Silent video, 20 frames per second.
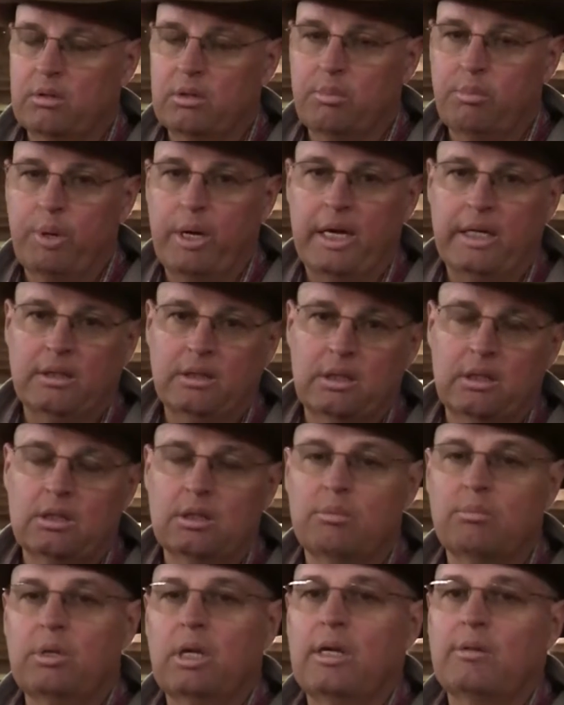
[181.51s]
capacity
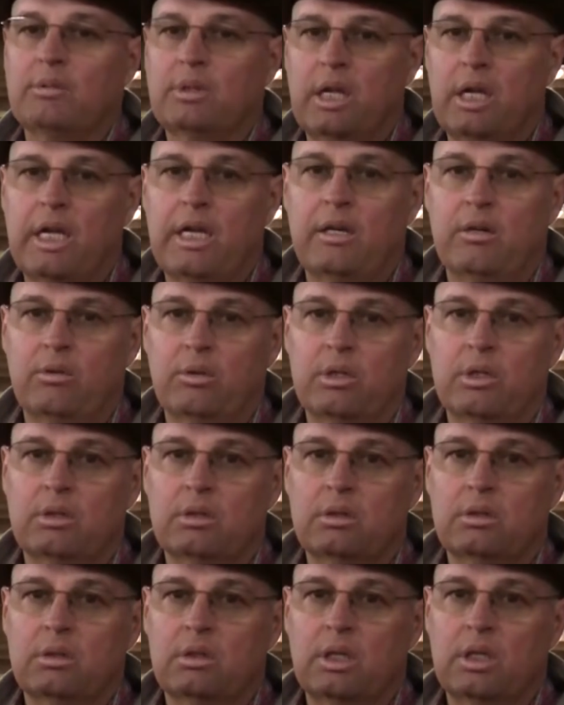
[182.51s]
sometimes to handle
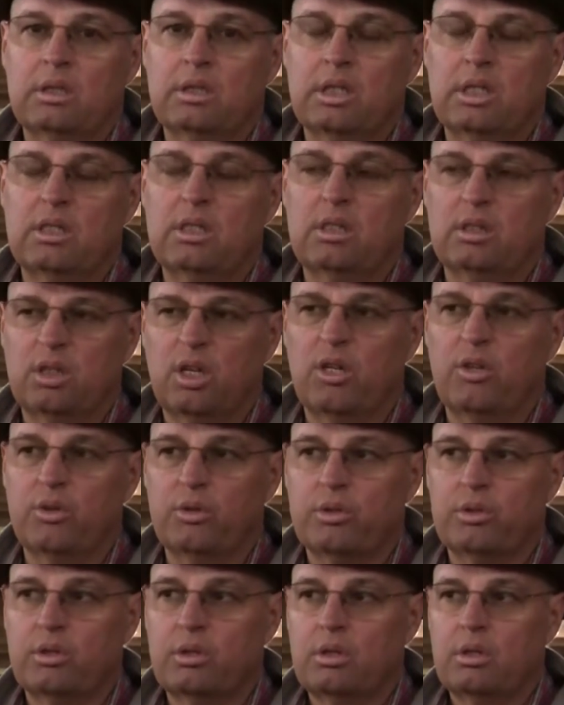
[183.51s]
this as easy as
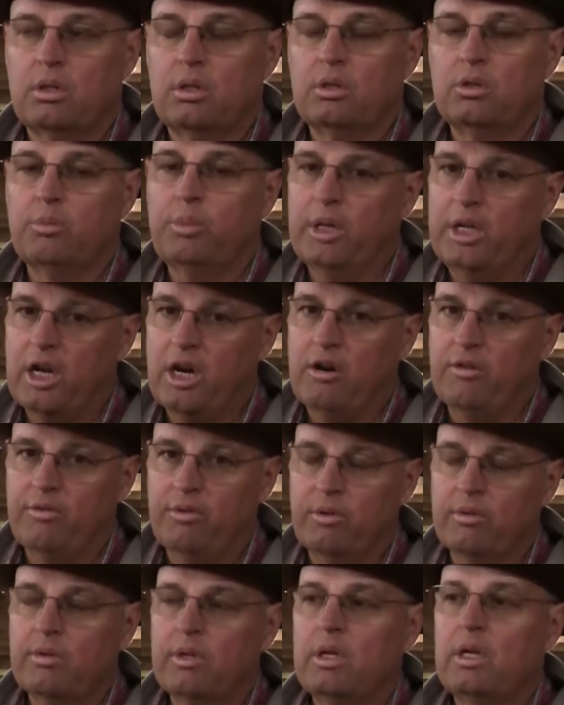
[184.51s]
others. So be
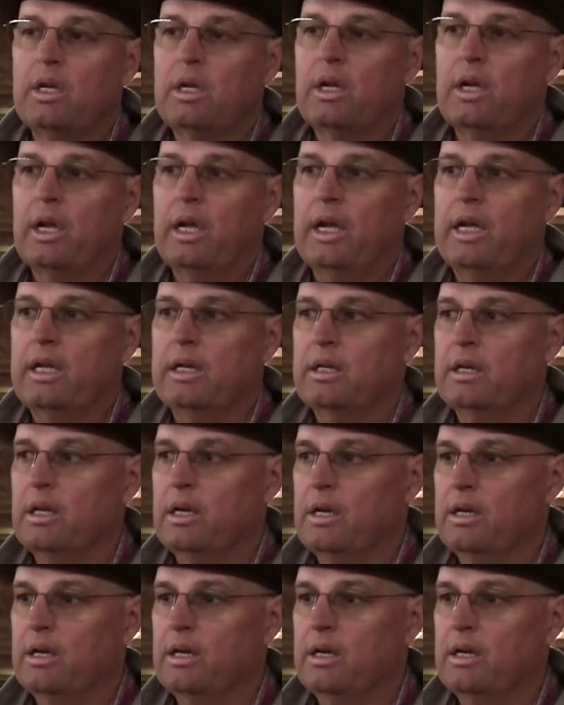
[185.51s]
careful. And